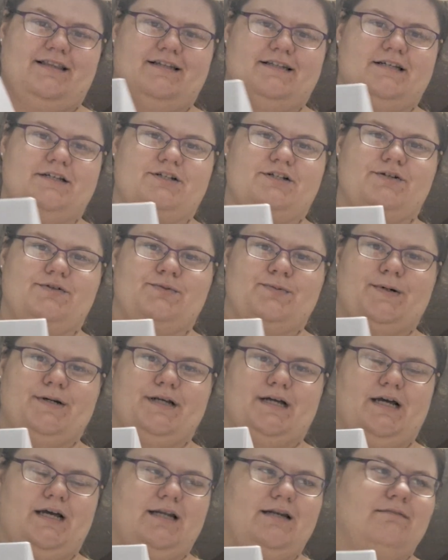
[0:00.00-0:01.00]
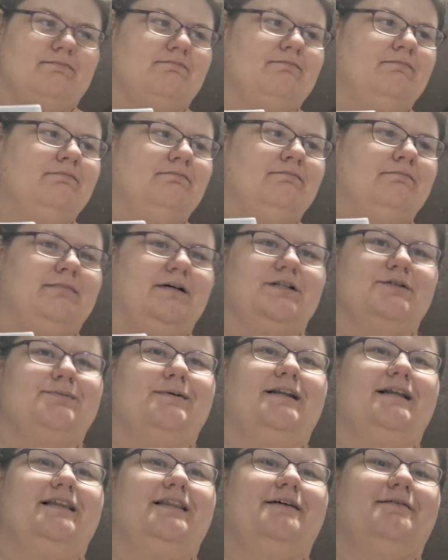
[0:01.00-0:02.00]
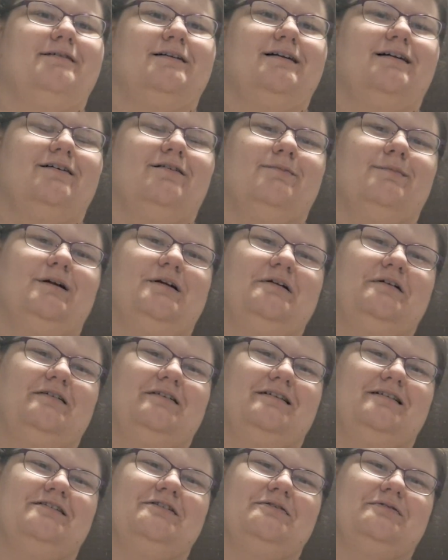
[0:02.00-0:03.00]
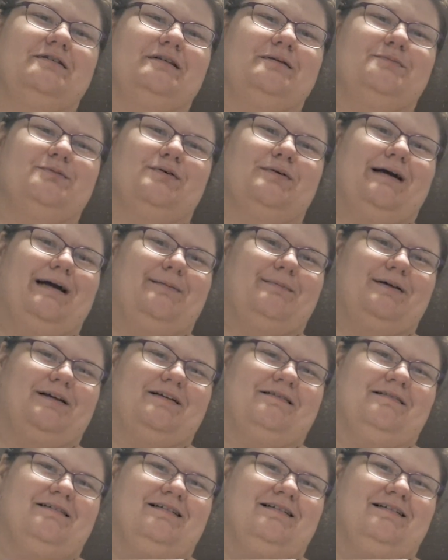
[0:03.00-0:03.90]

the tissues were not much money. They were, oh my goodness, you seem so happy.